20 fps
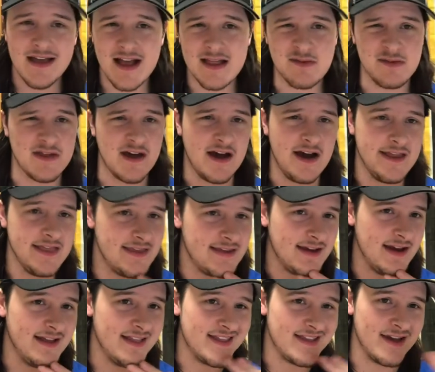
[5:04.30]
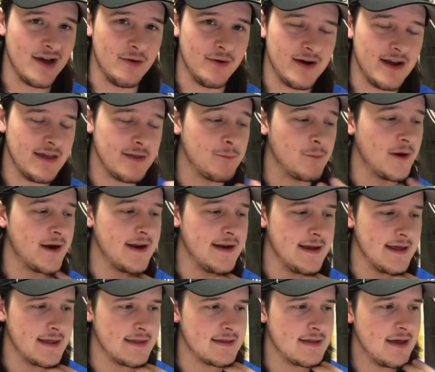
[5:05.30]
that's with hindsight, so it is what it
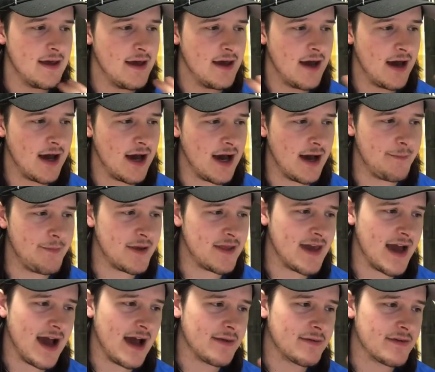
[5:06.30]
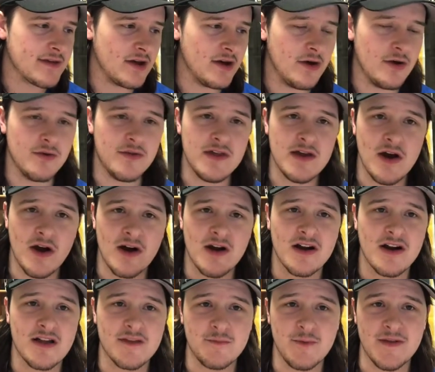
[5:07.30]
is. Uh, but yeah, so the
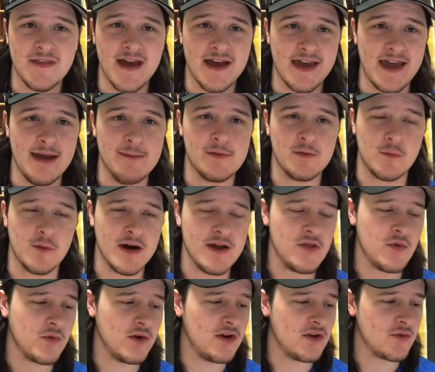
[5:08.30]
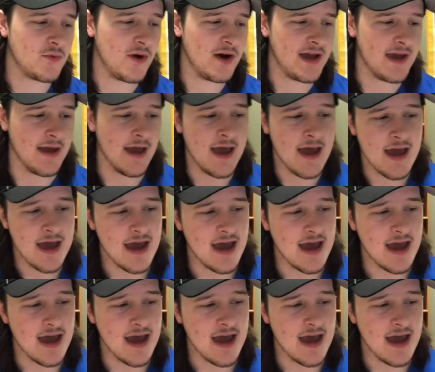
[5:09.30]
Argonauts win that game twenty-three to twenty.